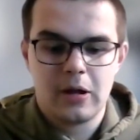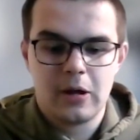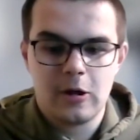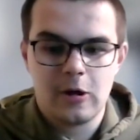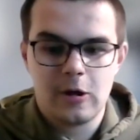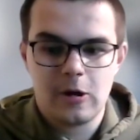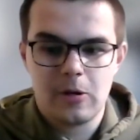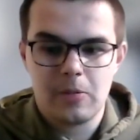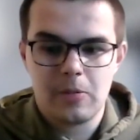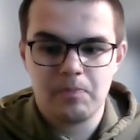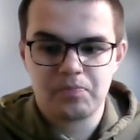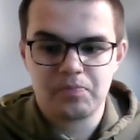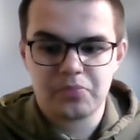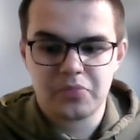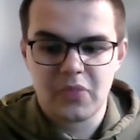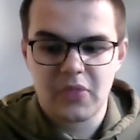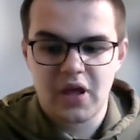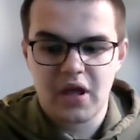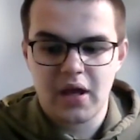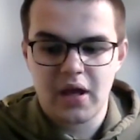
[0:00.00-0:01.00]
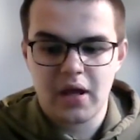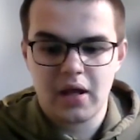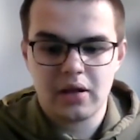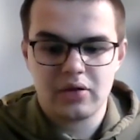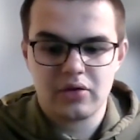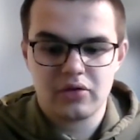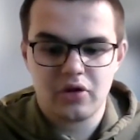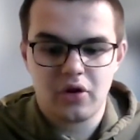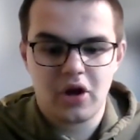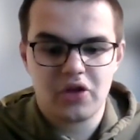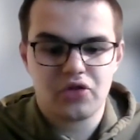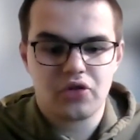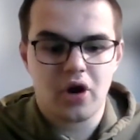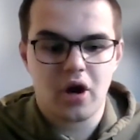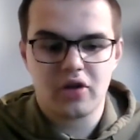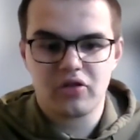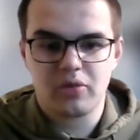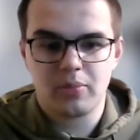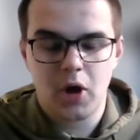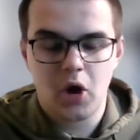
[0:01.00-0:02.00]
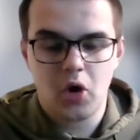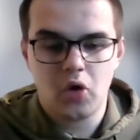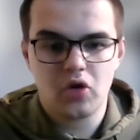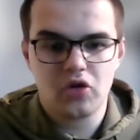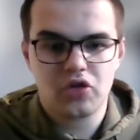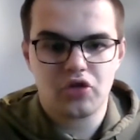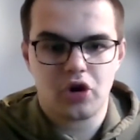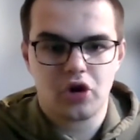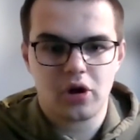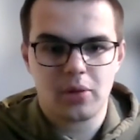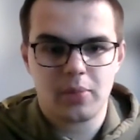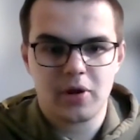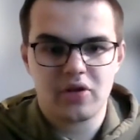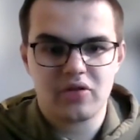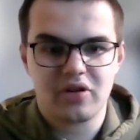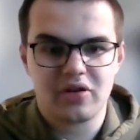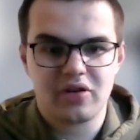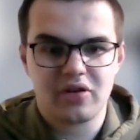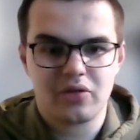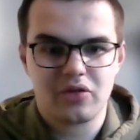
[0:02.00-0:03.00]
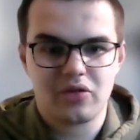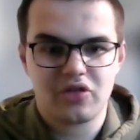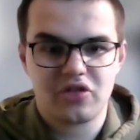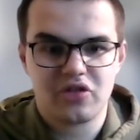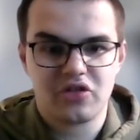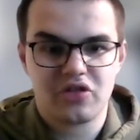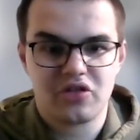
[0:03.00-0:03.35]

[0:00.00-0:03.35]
and so I tried some local tournaments and